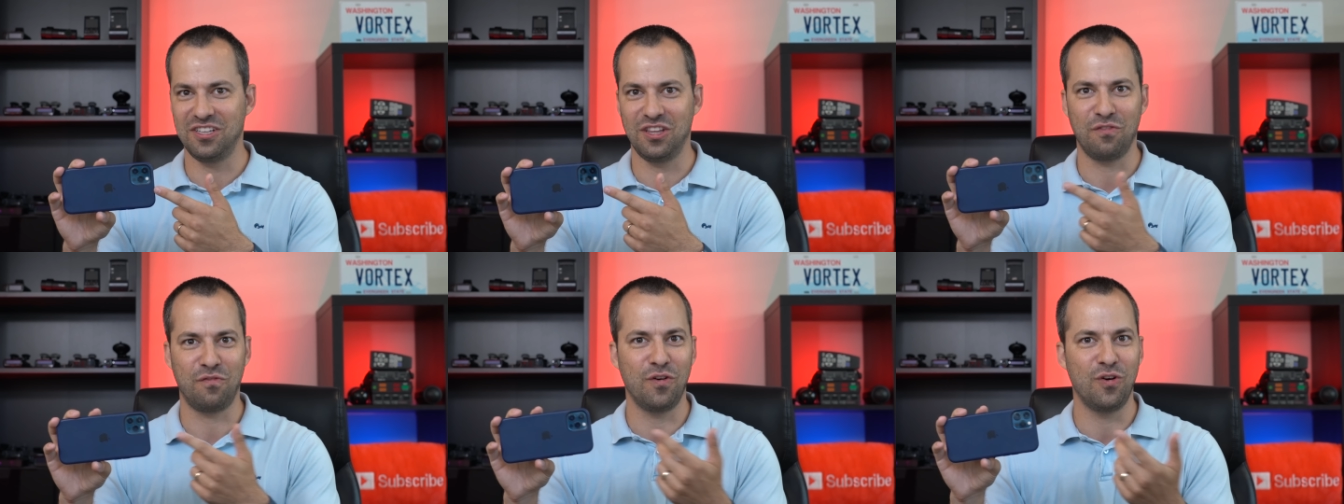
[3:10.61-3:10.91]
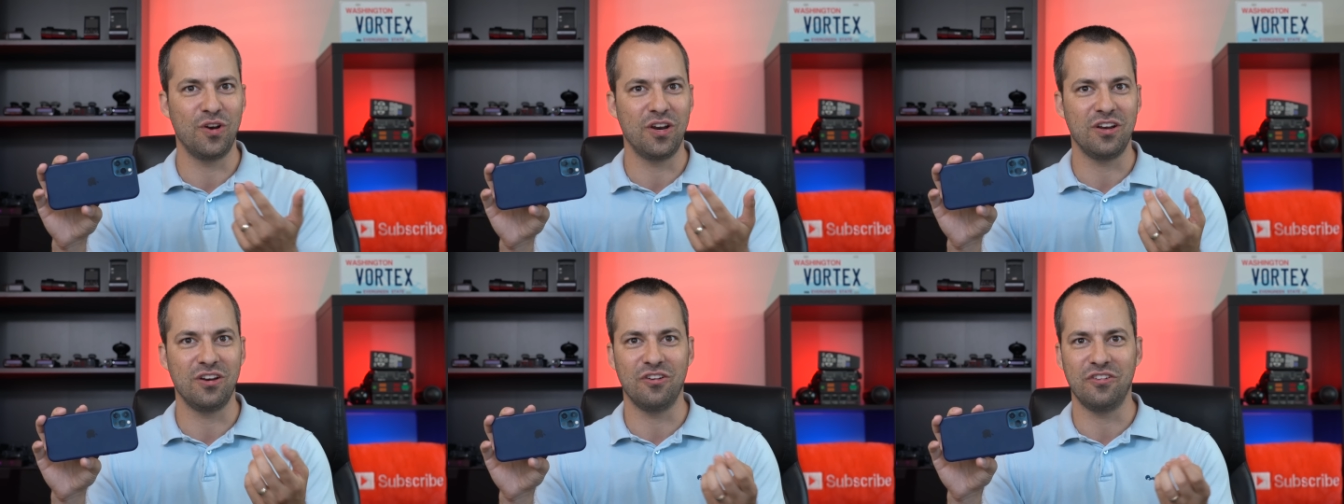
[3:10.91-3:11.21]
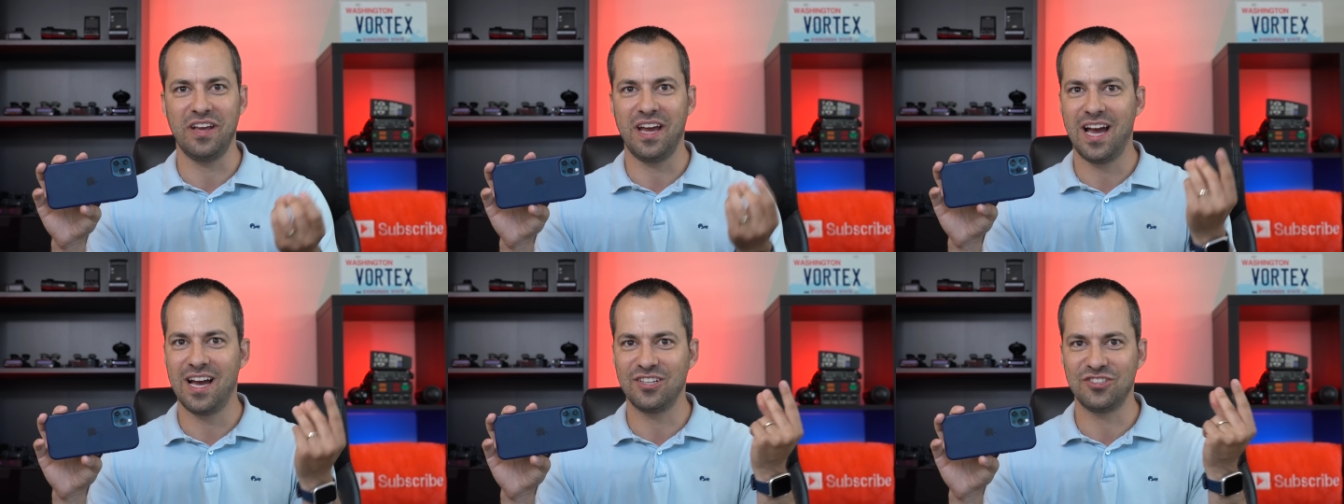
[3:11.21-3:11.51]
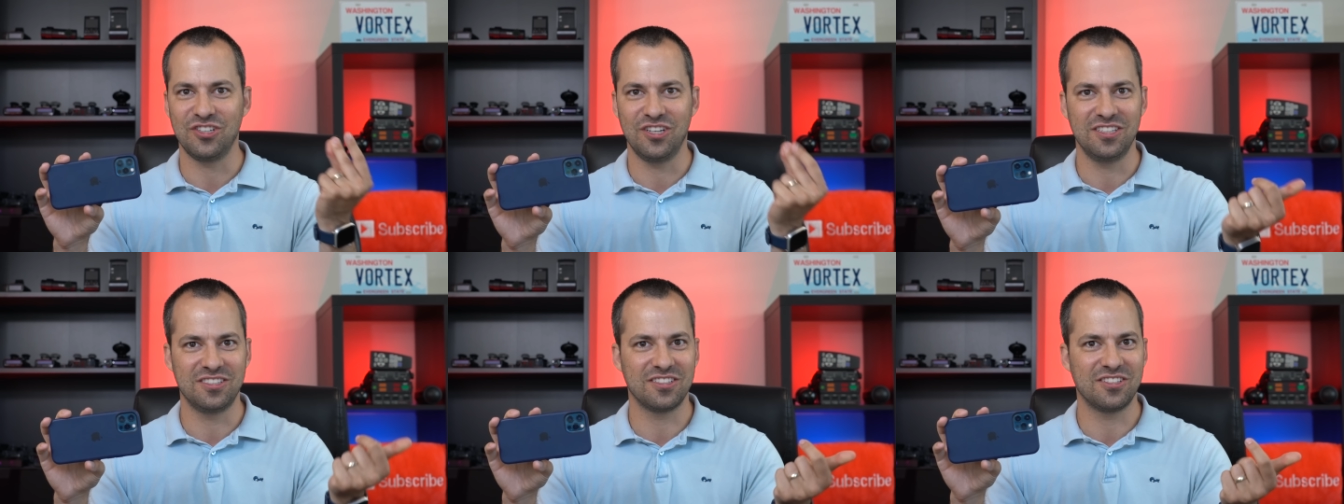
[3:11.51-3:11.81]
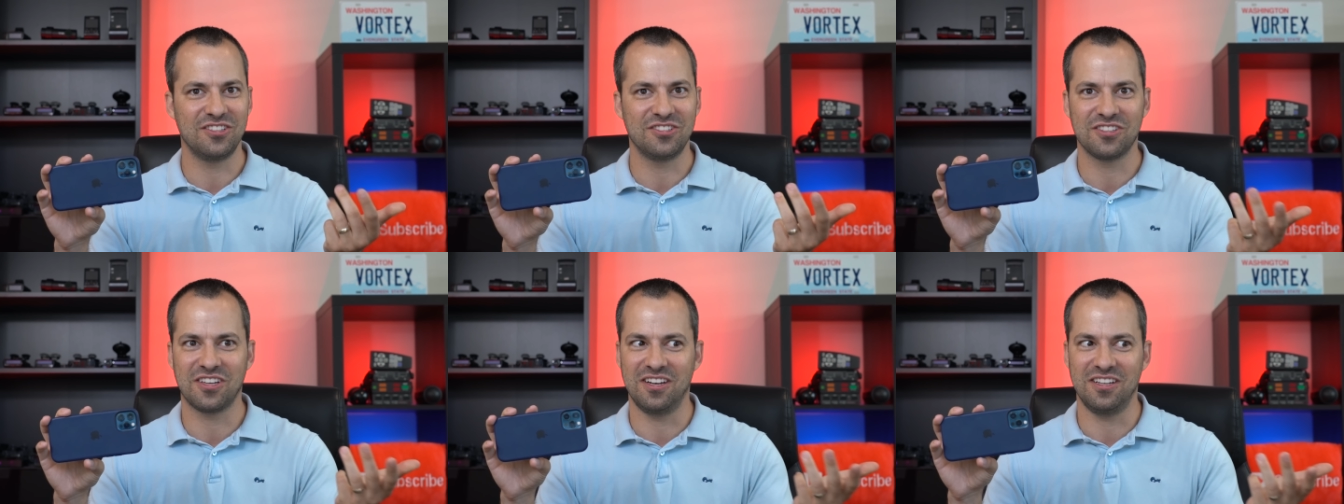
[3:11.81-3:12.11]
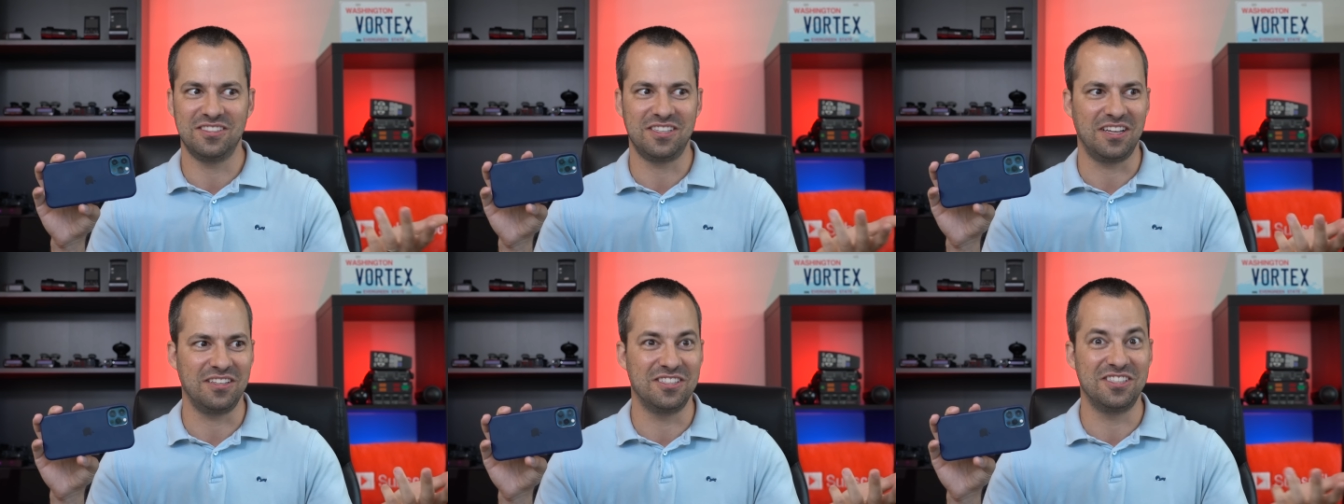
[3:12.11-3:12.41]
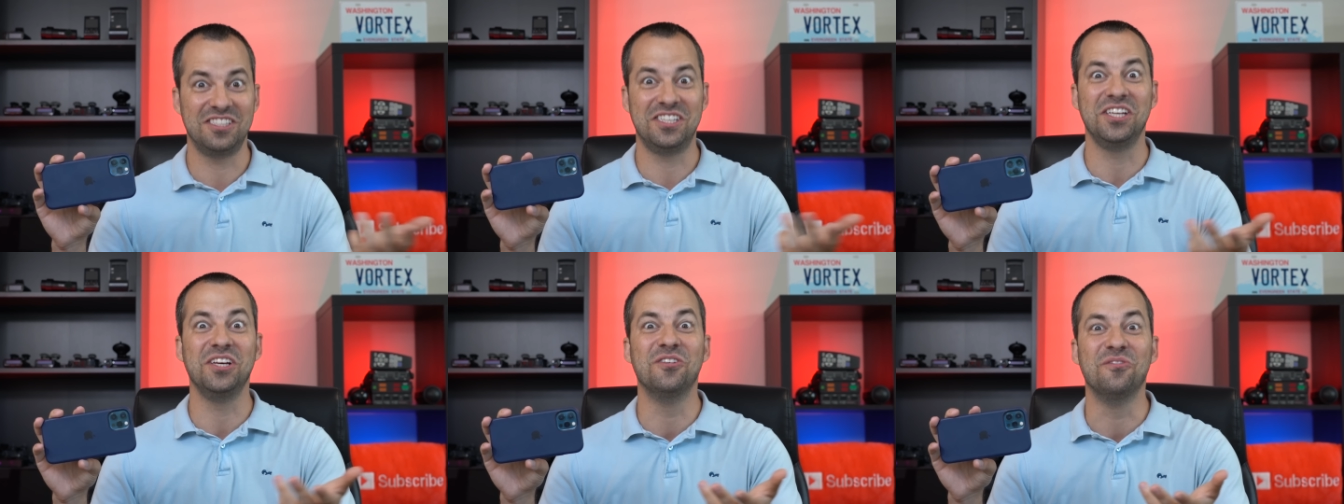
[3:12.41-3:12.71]
see the phone on your dash and it's just going to say,
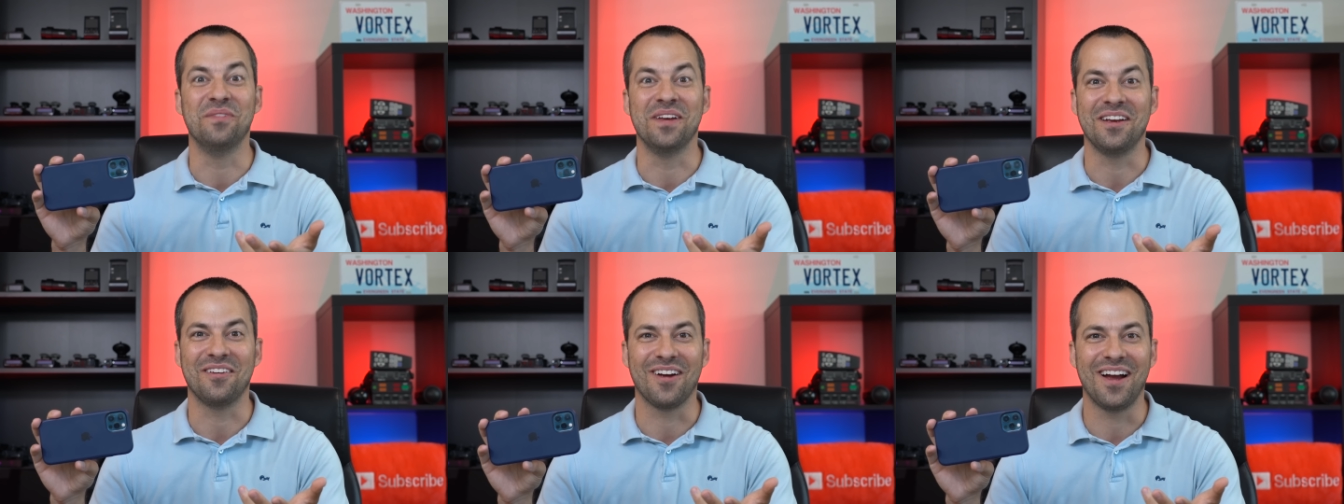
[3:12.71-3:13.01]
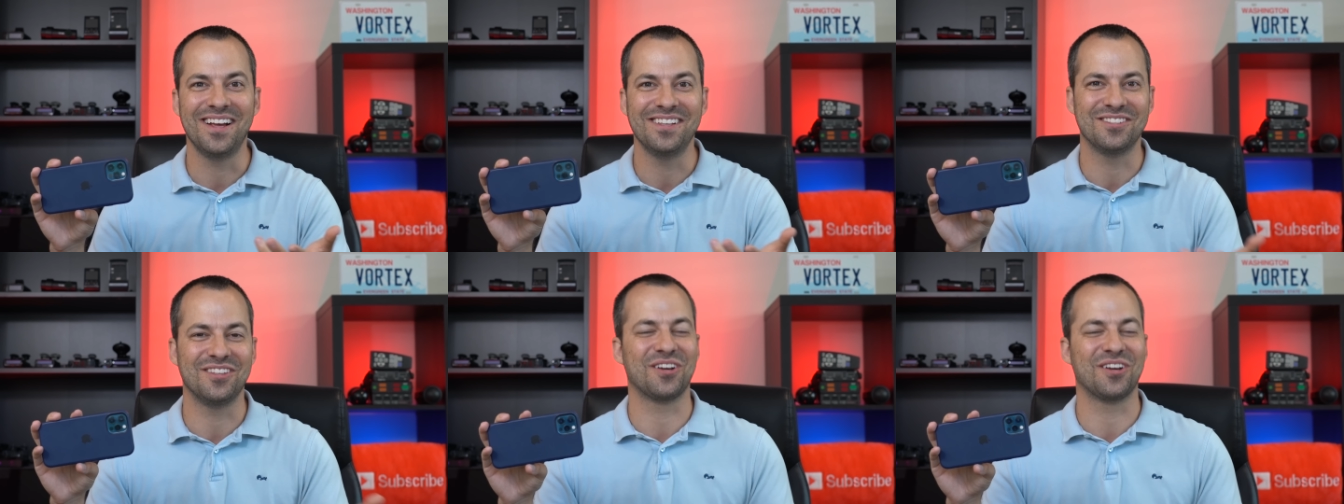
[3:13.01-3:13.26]
steal me, right?